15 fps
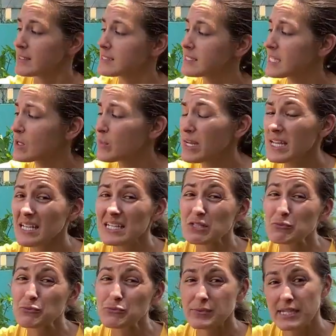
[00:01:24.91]
Seaweed
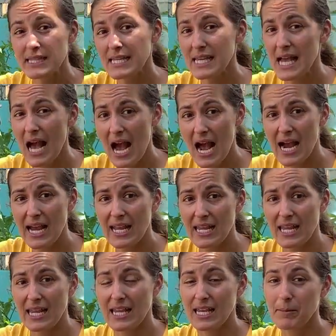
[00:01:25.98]
is really high
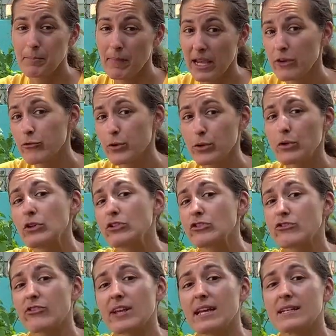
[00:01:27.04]
in
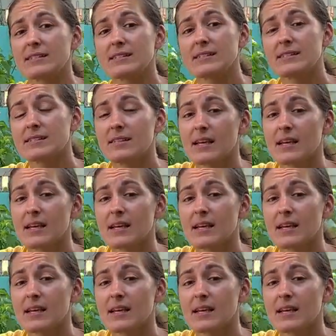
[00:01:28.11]
micronutrients